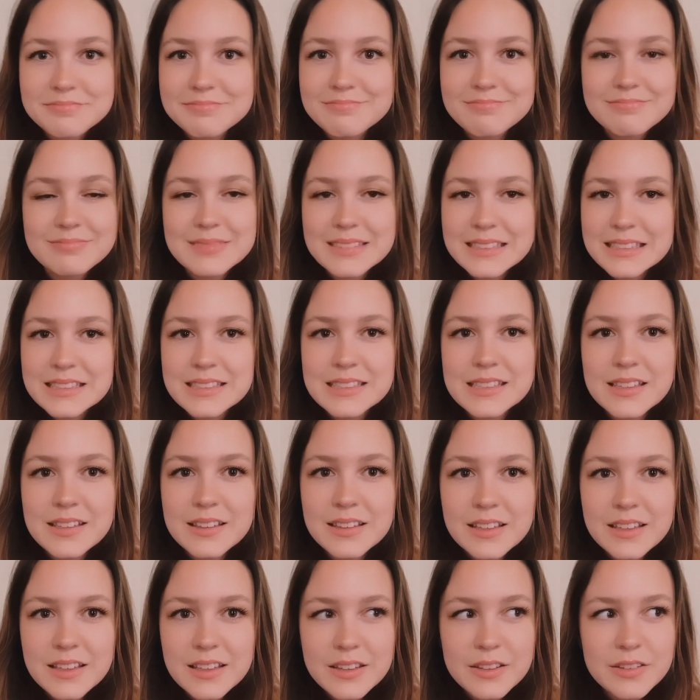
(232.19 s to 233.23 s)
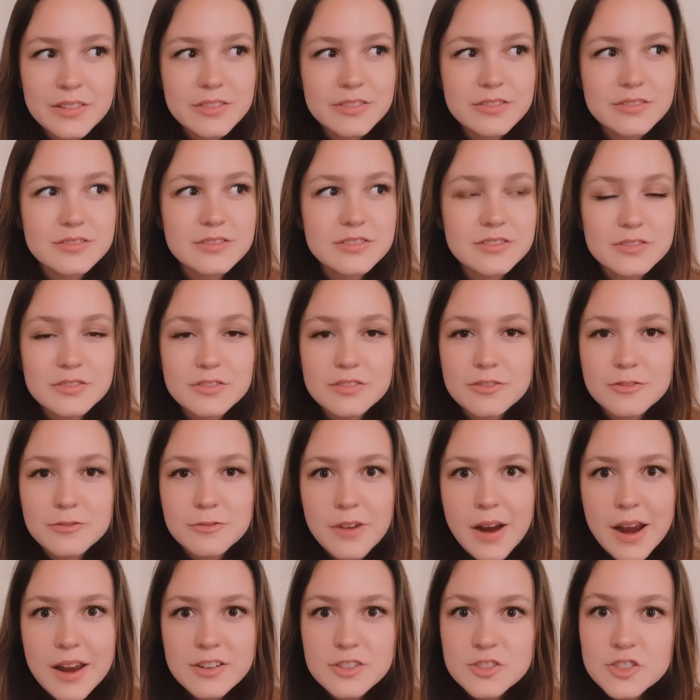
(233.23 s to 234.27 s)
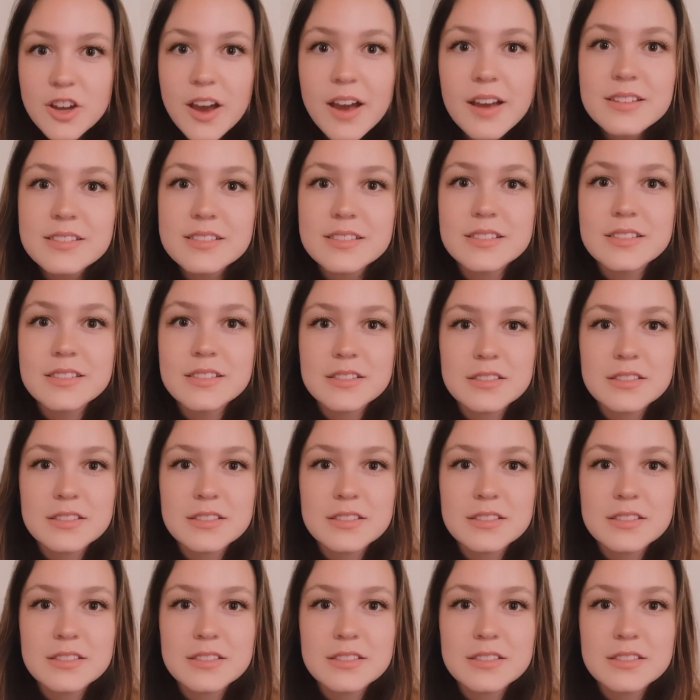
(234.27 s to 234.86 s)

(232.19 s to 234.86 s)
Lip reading: silly franchises